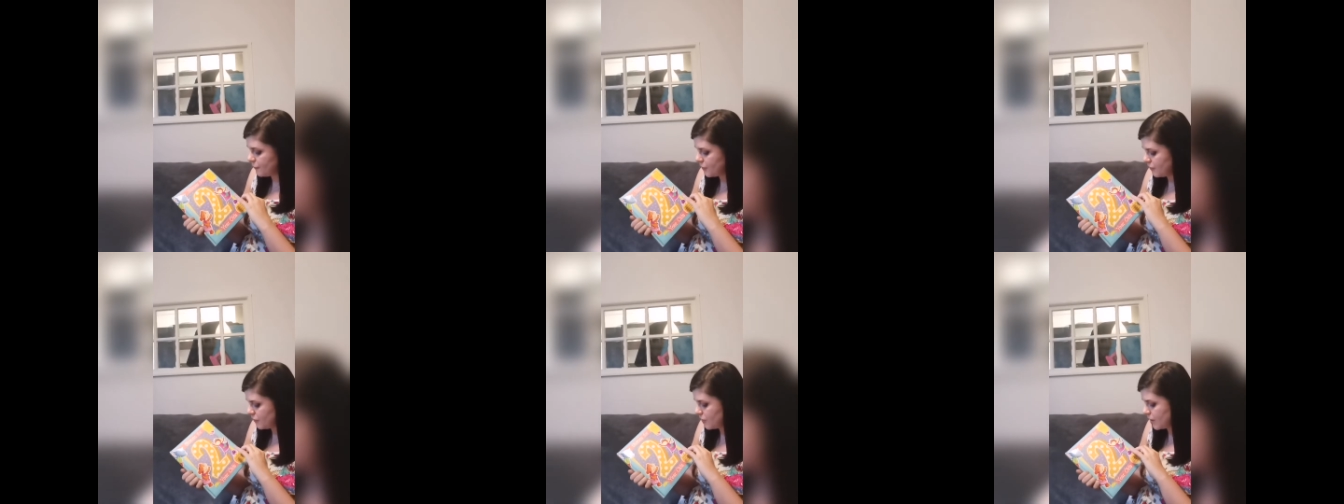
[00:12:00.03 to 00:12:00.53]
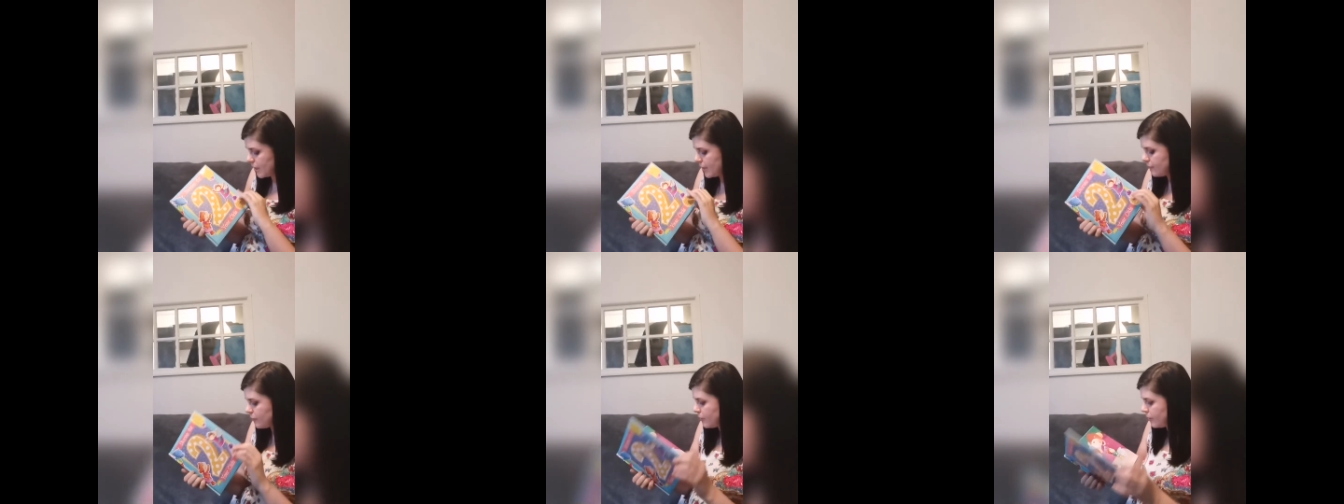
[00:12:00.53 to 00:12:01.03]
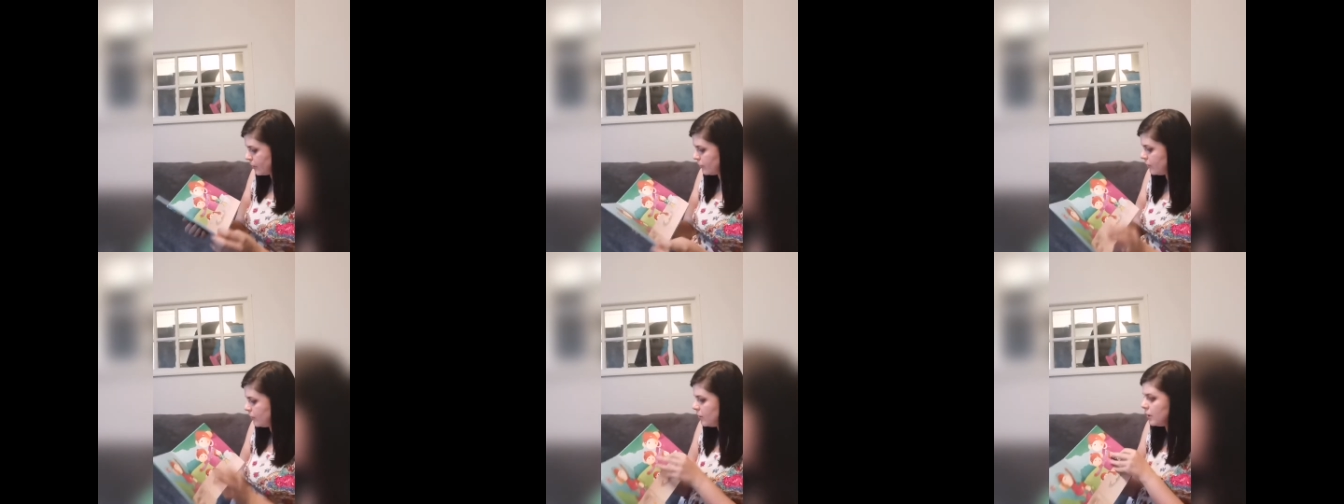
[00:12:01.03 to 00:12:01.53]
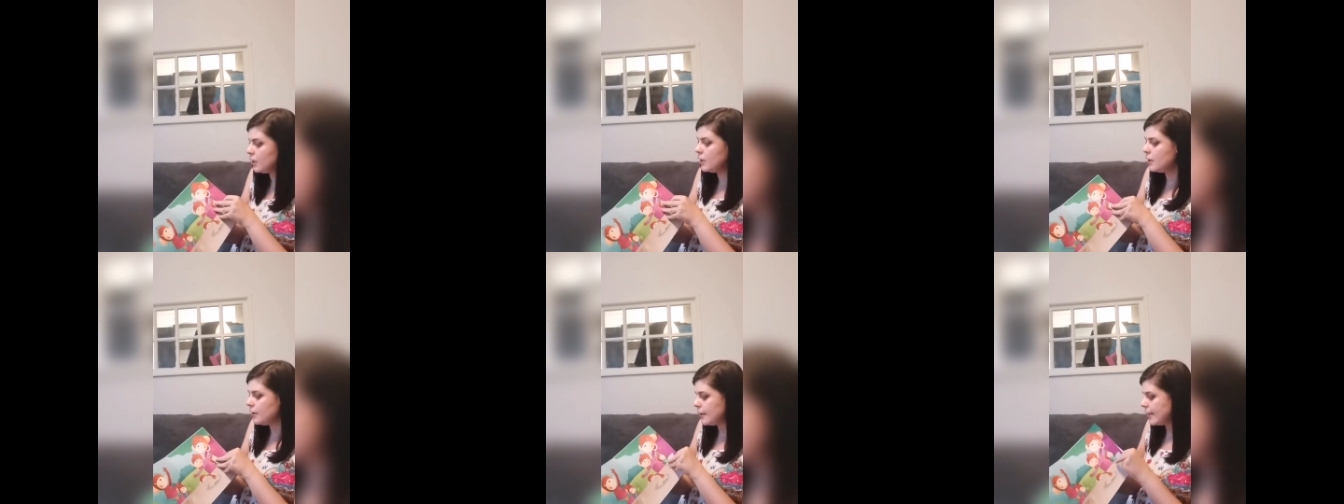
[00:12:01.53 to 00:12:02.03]
for a two year old
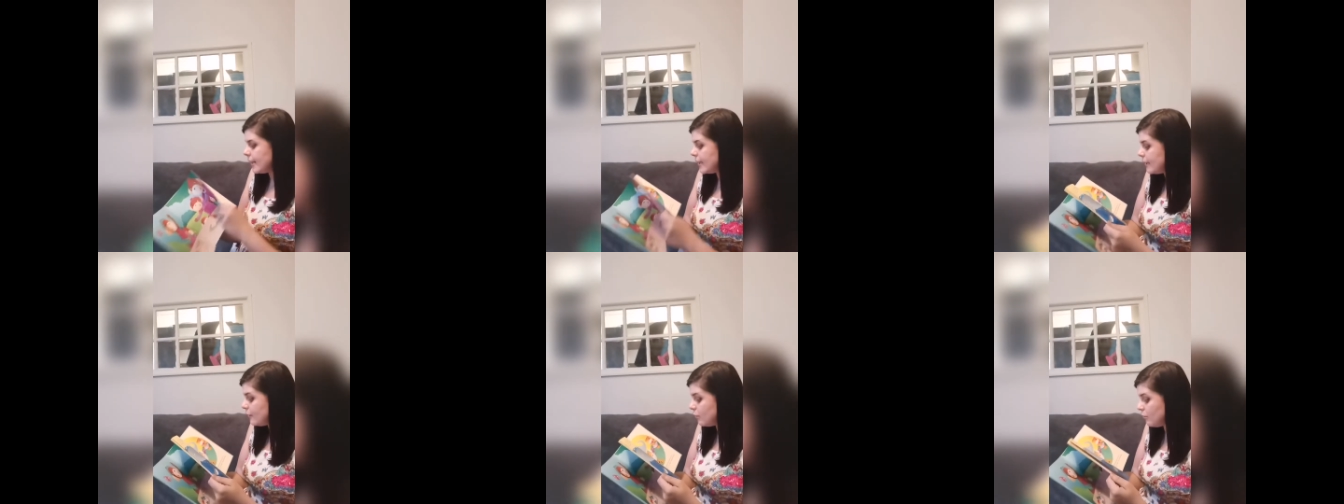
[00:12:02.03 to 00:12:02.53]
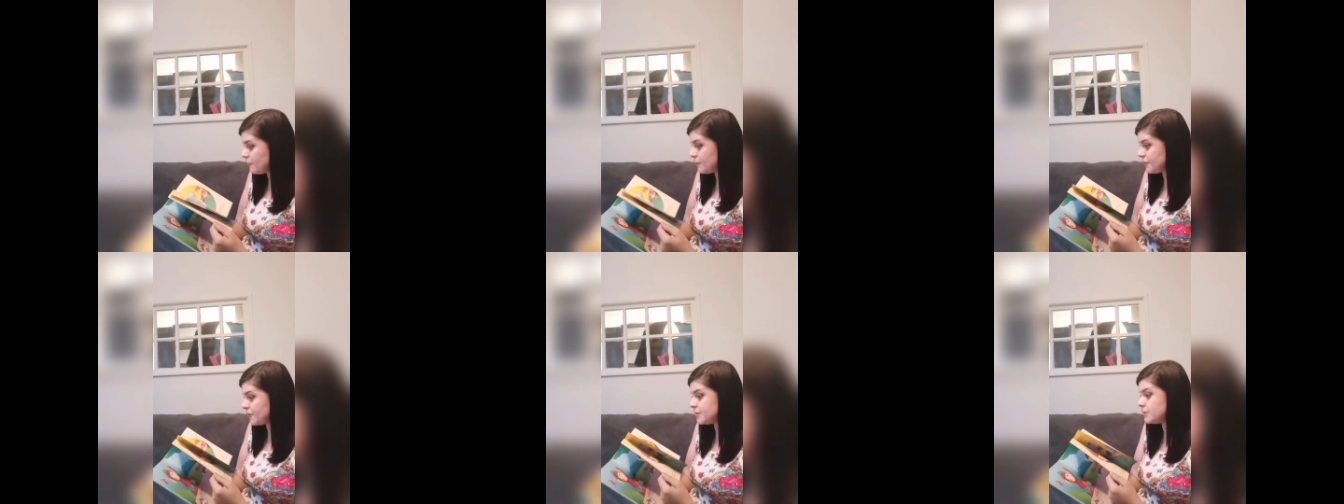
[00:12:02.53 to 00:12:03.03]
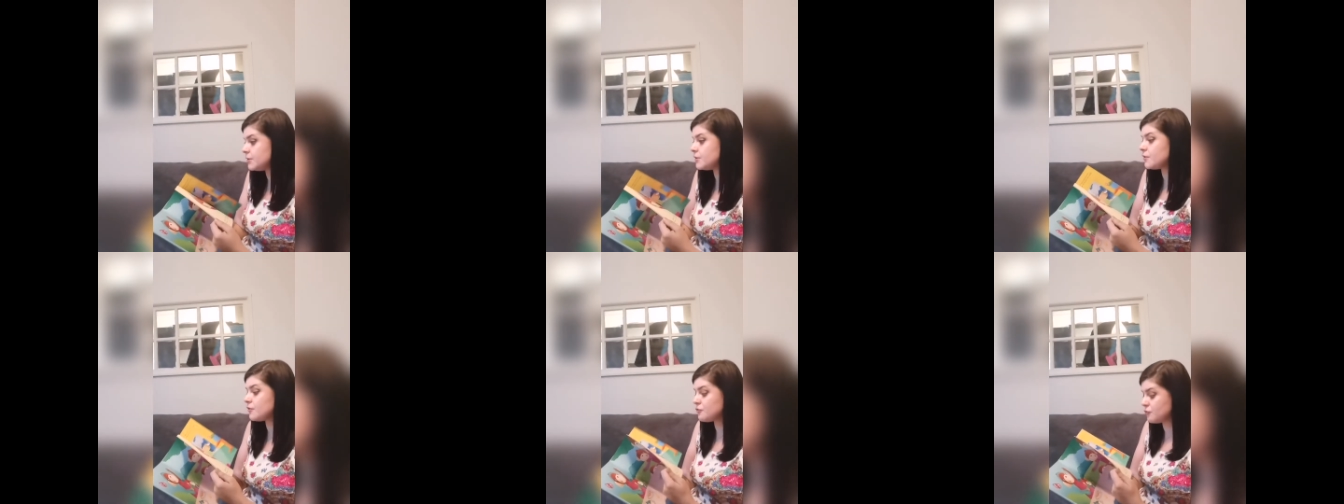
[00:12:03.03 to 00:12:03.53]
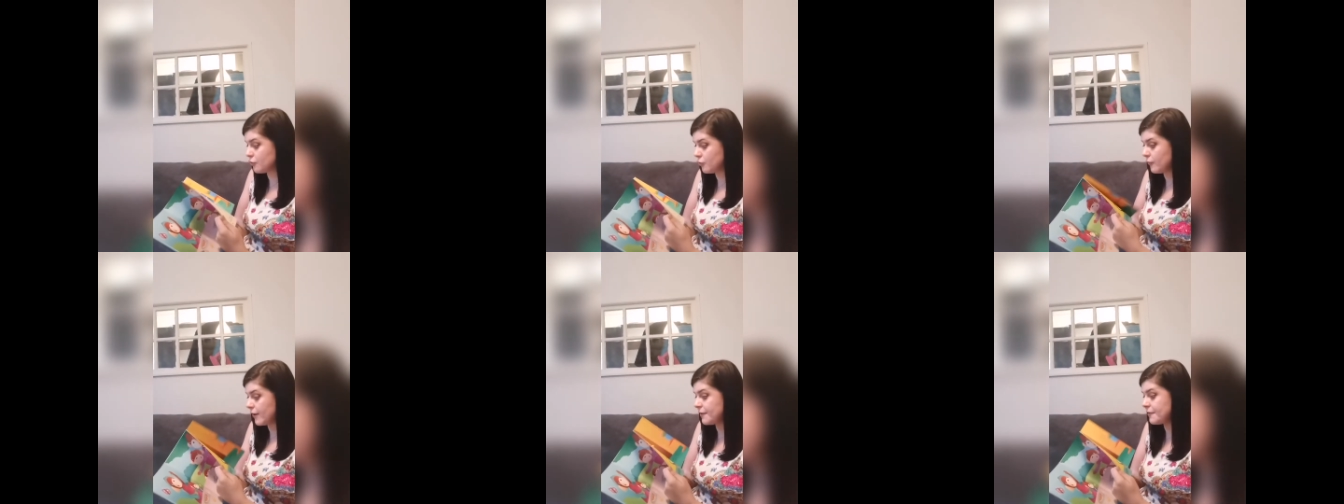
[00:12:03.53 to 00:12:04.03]
he loves
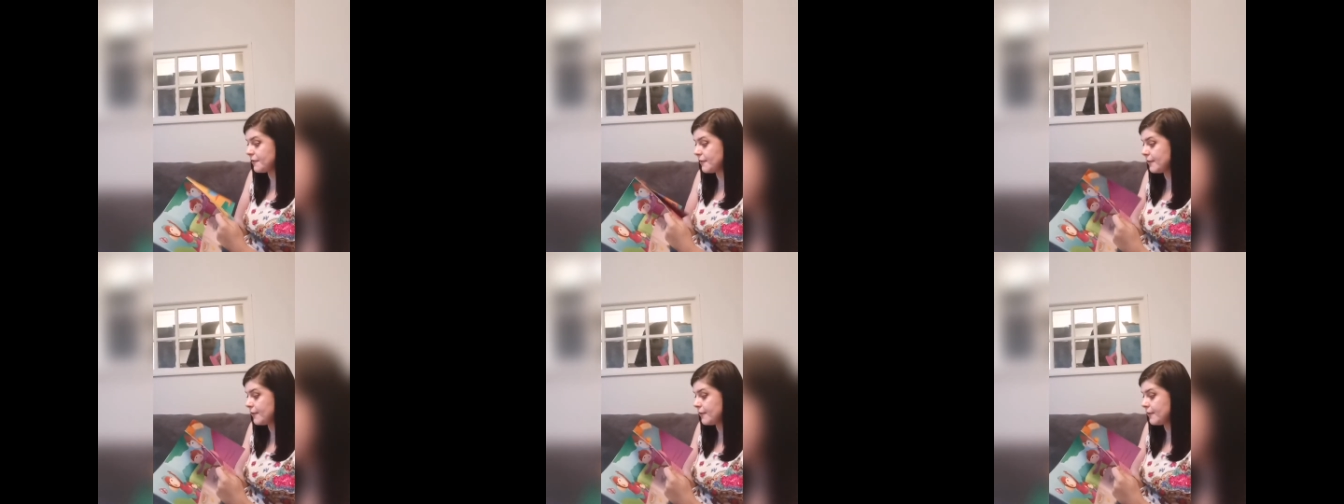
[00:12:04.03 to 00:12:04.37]
stories